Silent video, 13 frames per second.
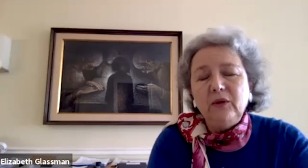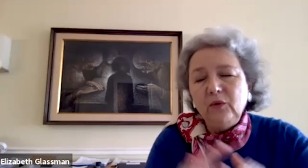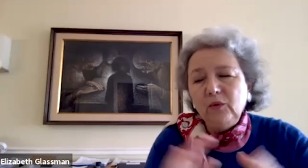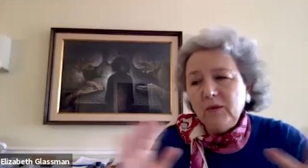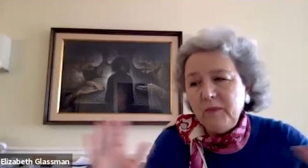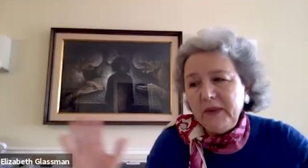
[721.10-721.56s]
who
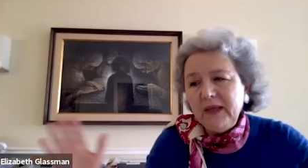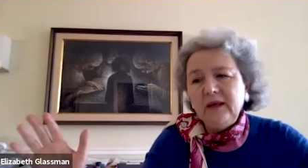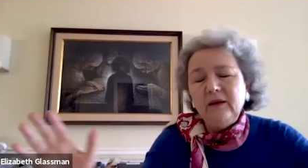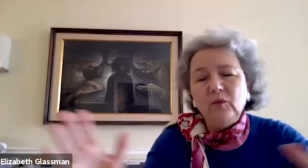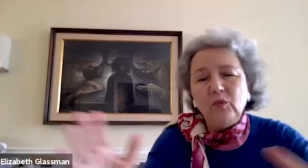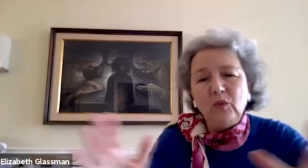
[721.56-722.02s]
will
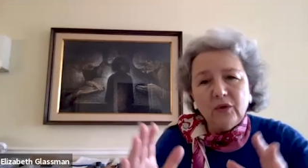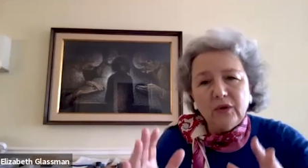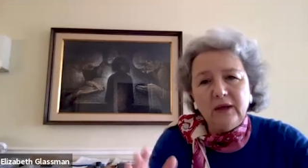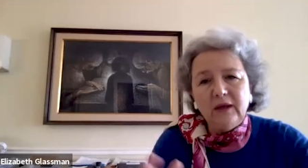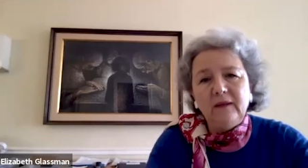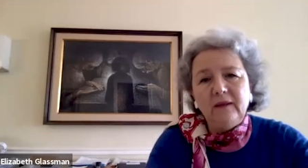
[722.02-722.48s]
be
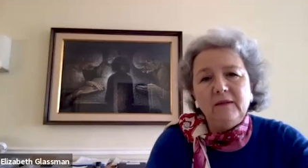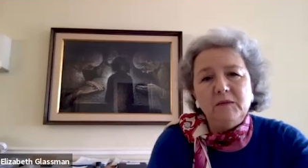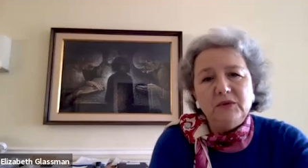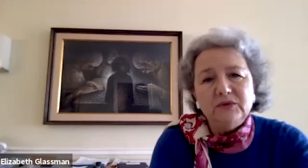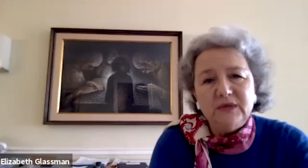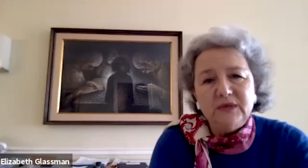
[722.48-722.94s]
working in the
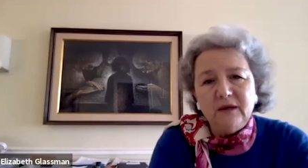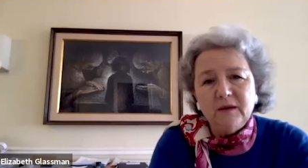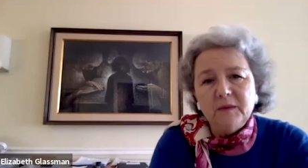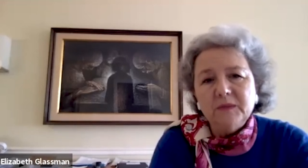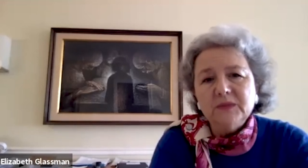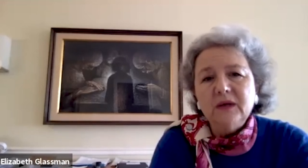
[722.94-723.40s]

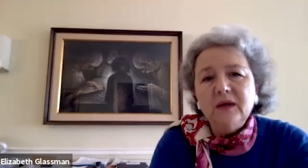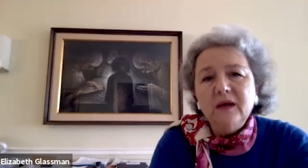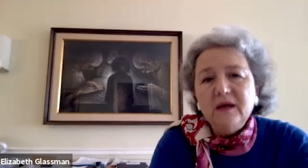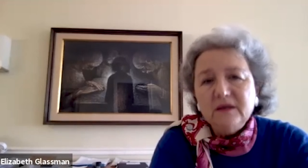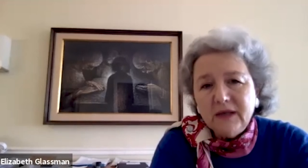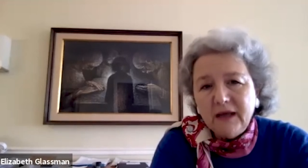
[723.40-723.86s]
museums
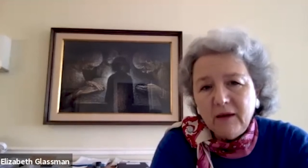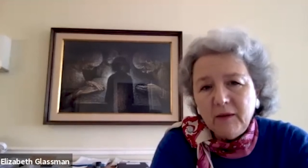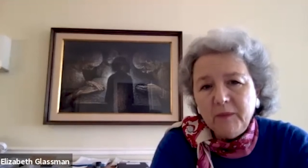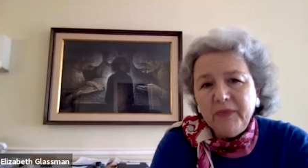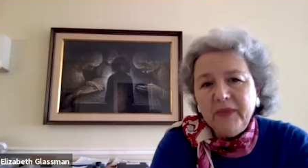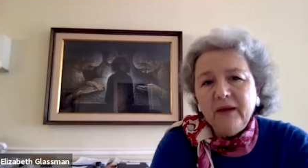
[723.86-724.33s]
to
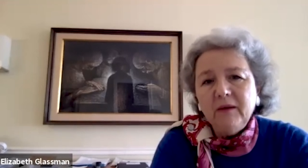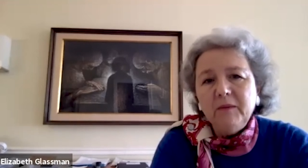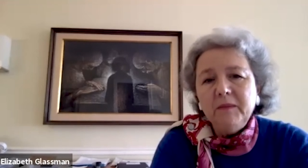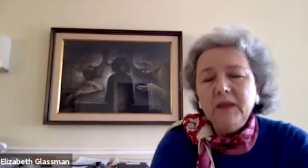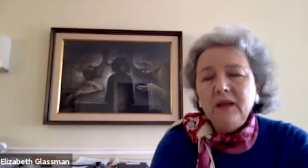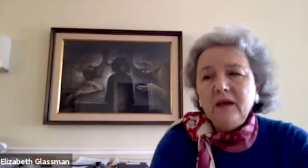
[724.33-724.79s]
help
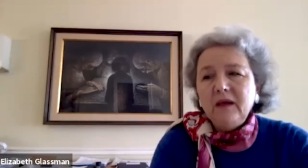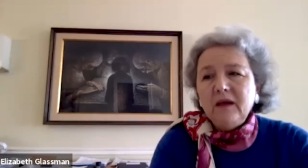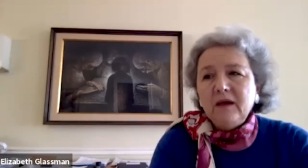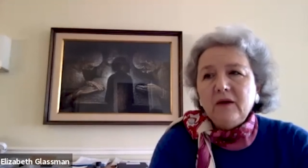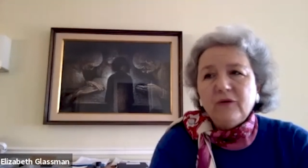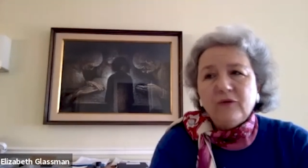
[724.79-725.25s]
them
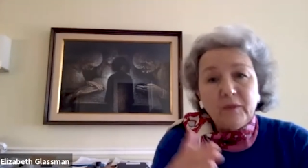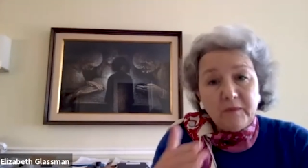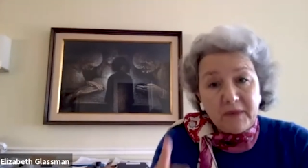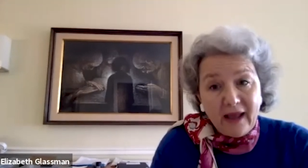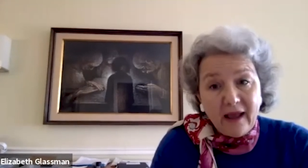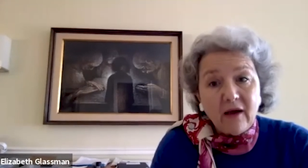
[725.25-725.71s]
from
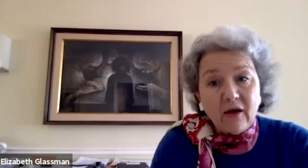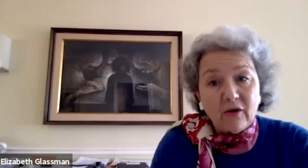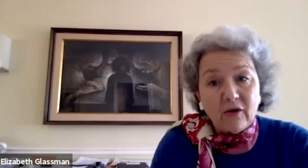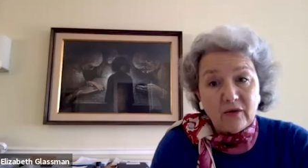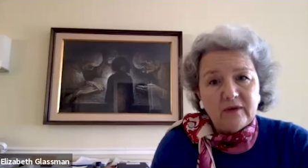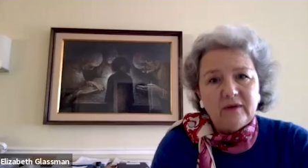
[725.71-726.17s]

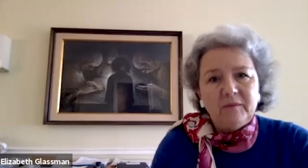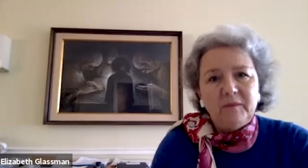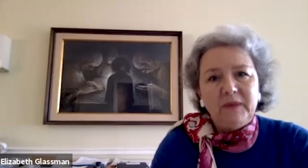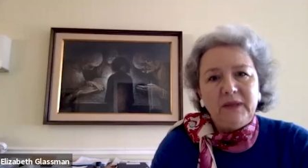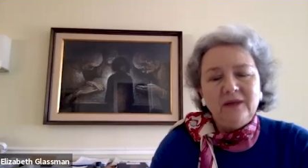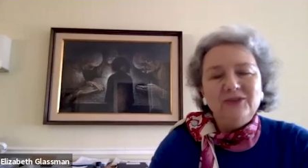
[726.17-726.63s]
now
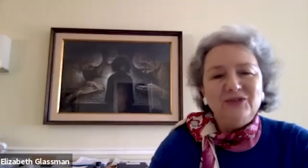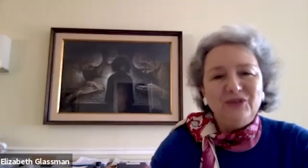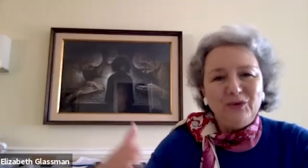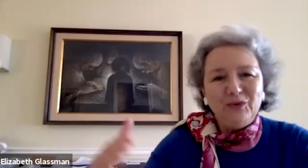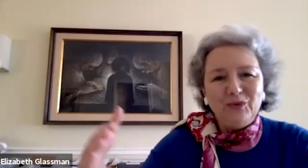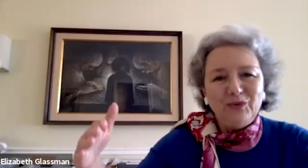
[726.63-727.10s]
begin
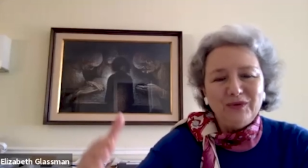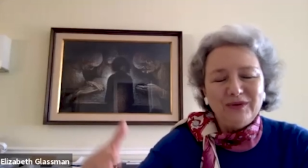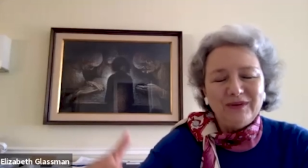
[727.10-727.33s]
to